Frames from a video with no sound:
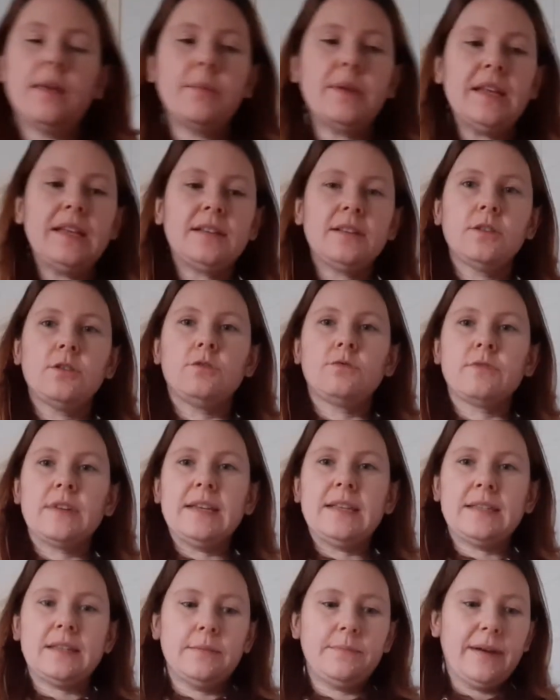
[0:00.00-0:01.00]
we need to
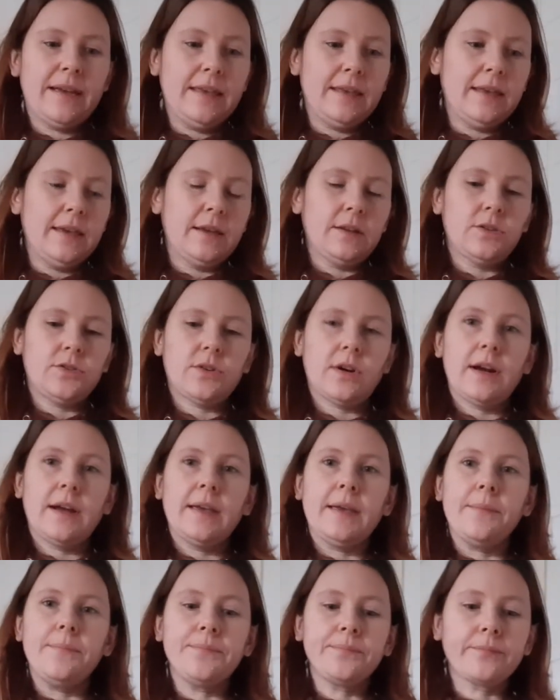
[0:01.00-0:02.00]
grease a baking
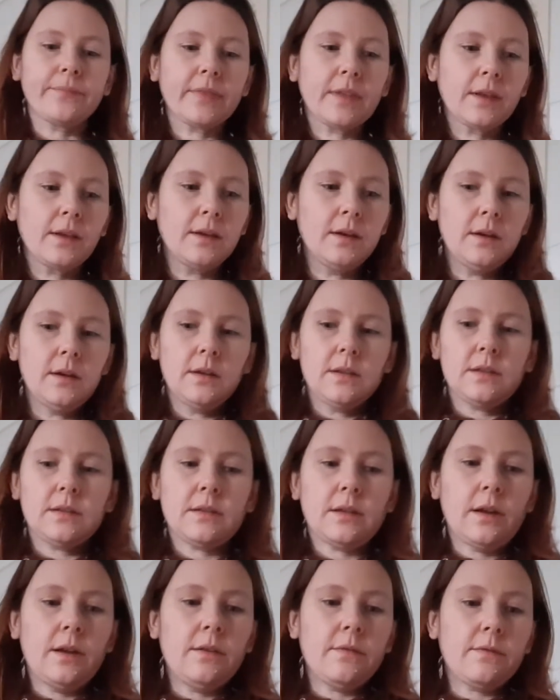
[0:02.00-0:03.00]
tray.
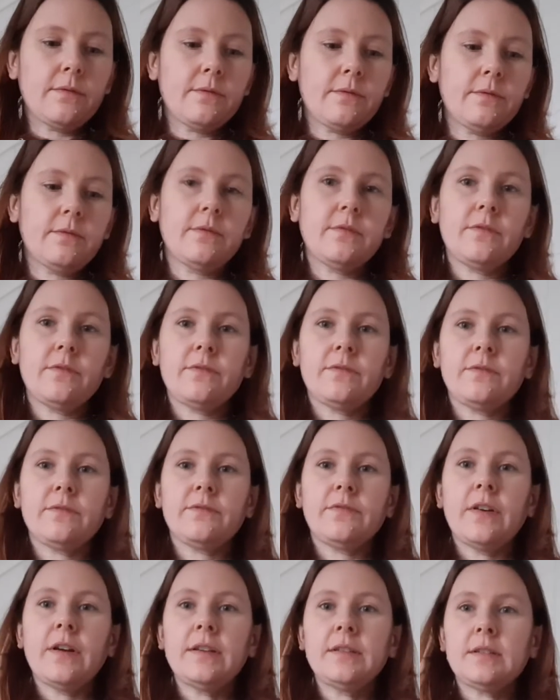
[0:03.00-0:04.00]
So
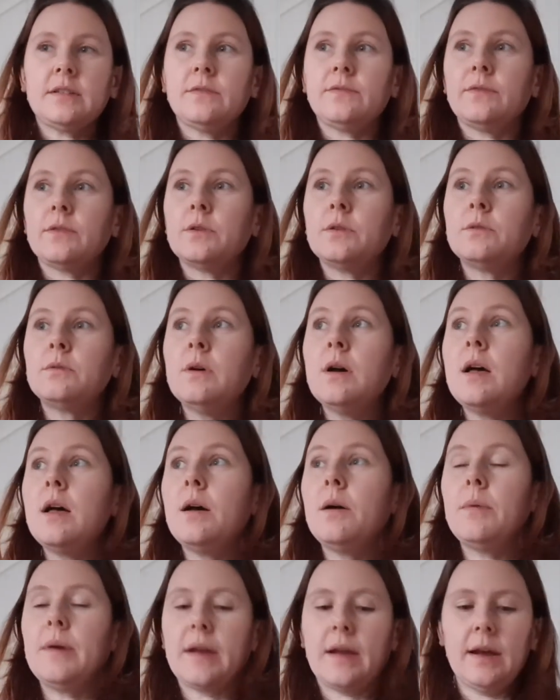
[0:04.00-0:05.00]
first of all,
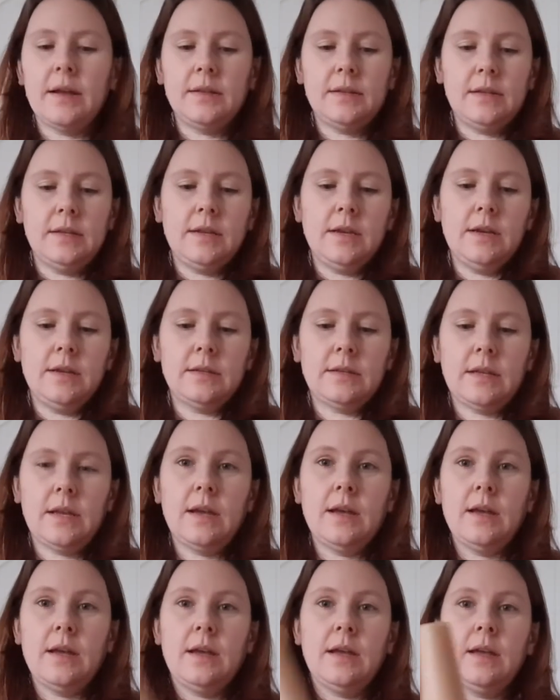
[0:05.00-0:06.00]
we're going to use
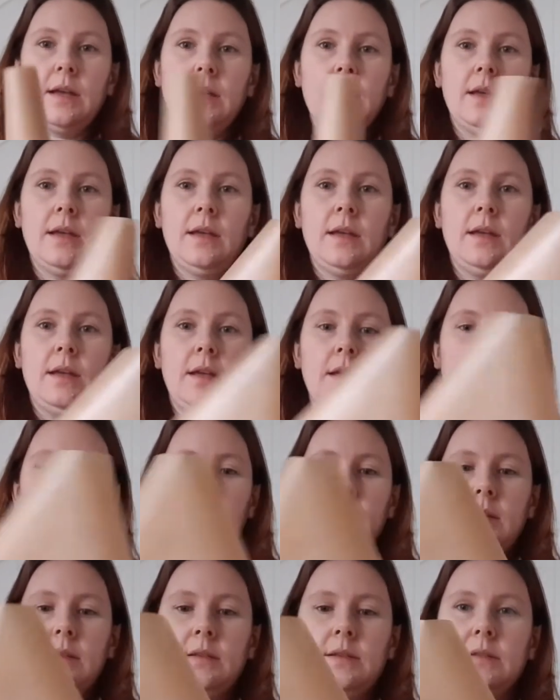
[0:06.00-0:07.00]

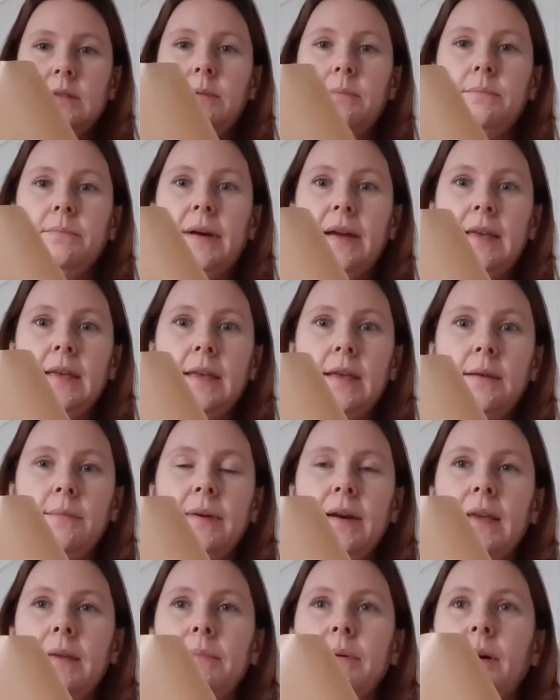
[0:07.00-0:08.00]
some baking
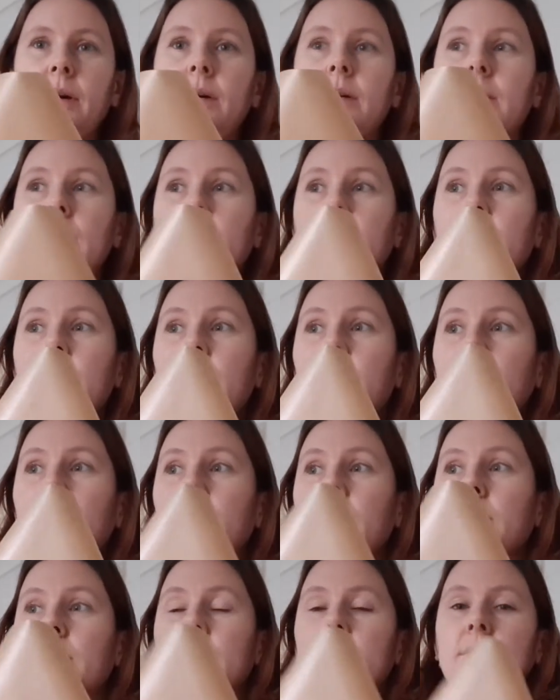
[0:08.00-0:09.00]
paper.
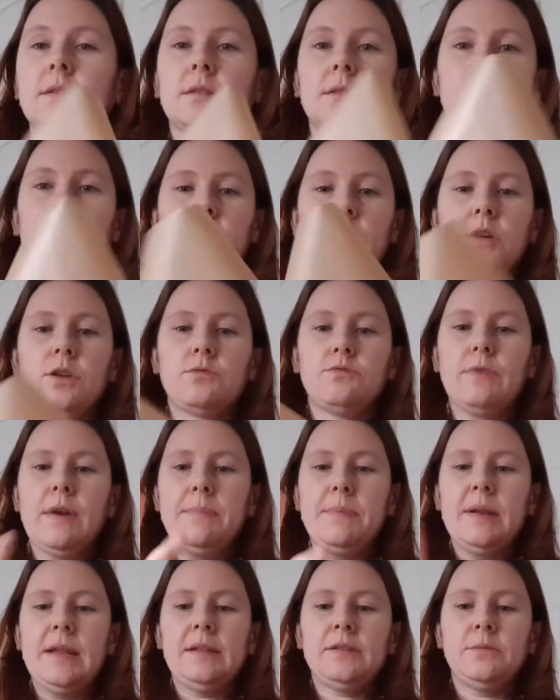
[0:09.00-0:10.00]
So you could
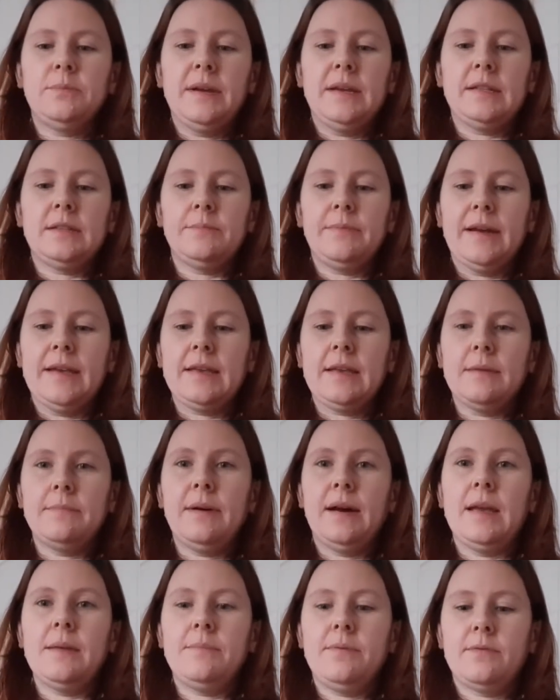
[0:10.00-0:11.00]
rip a little piece of baking
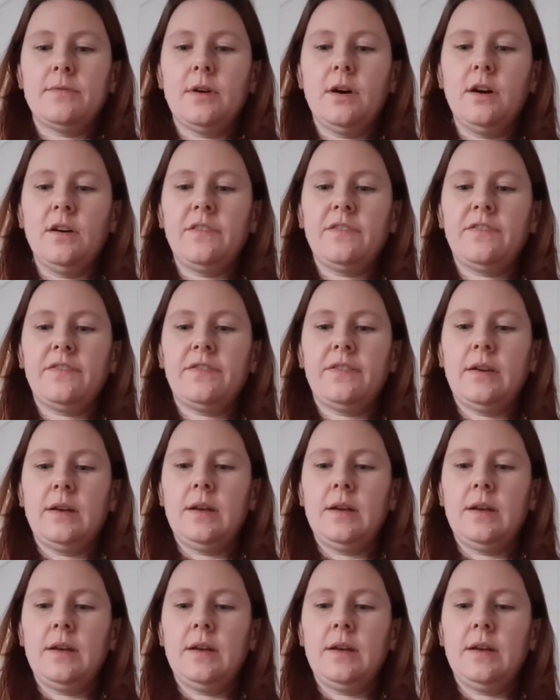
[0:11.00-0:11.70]
paper off.